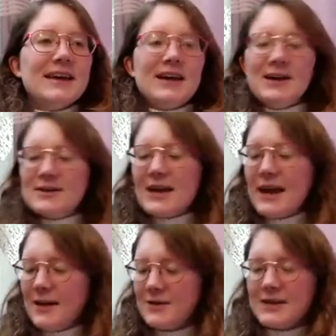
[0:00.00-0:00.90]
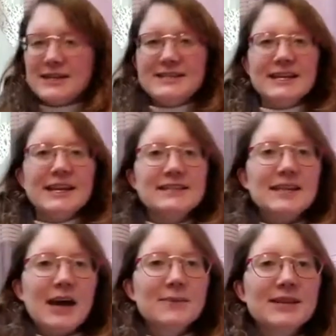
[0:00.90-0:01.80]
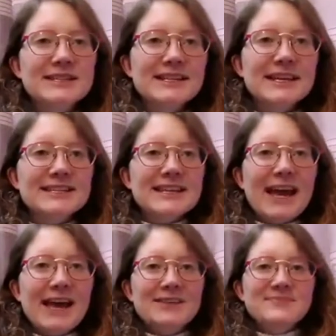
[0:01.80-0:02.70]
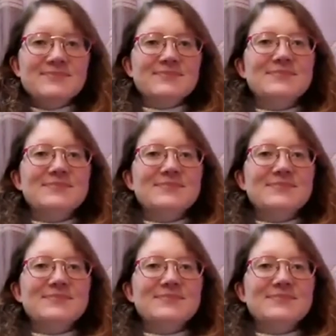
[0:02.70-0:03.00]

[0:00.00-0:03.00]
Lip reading: Okay, we're gonna sing it. I'm gonna sing it again.